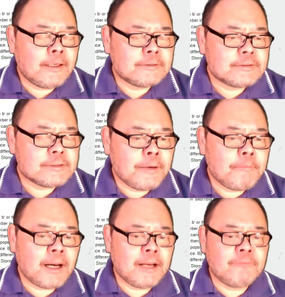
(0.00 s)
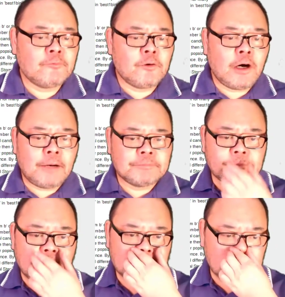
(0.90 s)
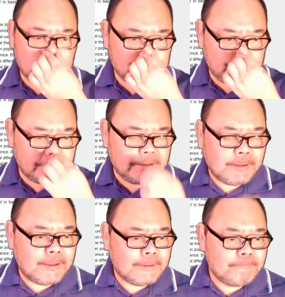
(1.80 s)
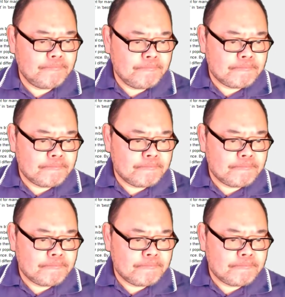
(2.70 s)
in SciPy for optimization. Um,